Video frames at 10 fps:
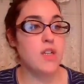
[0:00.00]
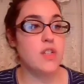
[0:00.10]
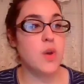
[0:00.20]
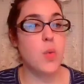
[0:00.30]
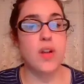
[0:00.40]

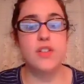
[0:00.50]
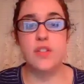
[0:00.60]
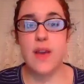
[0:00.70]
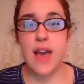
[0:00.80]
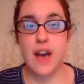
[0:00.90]
So once
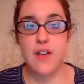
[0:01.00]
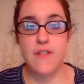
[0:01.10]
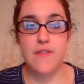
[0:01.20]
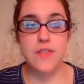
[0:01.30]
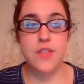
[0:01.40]
you
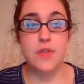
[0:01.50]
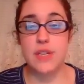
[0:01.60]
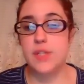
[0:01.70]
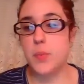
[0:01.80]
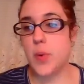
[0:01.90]
have
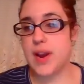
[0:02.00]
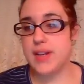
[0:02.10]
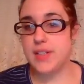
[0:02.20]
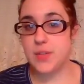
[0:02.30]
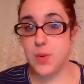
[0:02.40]
students
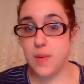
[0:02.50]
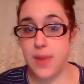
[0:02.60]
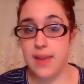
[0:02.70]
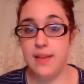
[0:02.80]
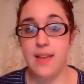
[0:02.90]

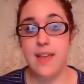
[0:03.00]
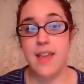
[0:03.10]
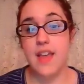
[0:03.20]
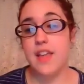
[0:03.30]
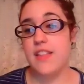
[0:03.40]
brainstorming,
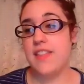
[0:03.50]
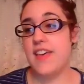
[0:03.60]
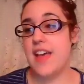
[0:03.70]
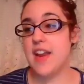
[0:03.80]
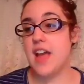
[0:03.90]

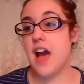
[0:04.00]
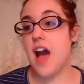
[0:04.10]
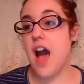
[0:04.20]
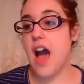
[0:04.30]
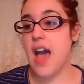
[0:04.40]
then
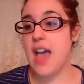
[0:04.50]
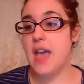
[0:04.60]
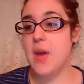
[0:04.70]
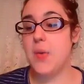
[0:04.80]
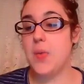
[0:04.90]

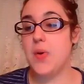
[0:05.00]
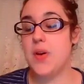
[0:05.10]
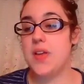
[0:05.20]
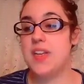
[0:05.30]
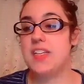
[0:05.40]
I
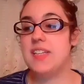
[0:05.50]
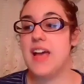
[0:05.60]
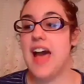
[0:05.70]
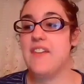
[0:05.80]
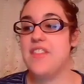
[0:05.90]
would
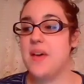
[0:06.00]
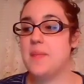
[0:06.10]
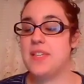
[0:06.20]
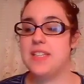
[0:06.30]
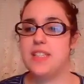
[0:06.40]
have
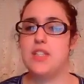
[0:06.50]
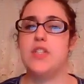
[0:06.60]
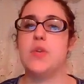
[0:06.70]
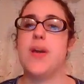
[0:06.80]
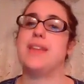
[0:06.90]
them listen
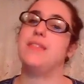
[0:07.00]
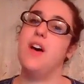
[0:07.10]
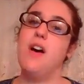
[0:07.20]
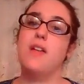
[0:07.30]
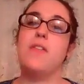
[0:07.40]
to a
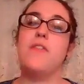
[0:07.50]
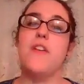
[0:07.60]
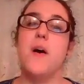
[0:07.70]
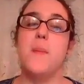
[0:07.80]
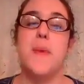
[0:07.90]
song
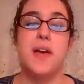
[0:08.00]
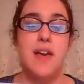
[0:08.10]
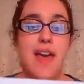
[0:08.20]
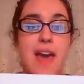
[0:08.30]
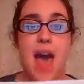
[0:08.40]
from
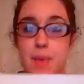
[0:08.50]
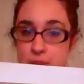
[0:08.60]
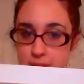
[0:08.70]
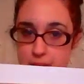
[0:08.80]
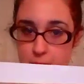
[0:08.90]

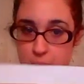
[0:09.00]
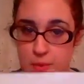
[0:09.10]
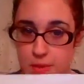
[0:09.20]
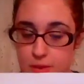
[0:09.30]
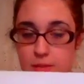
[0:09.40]
Hamilton the
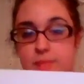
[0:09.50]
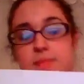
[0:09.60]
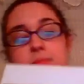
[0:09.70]
musical,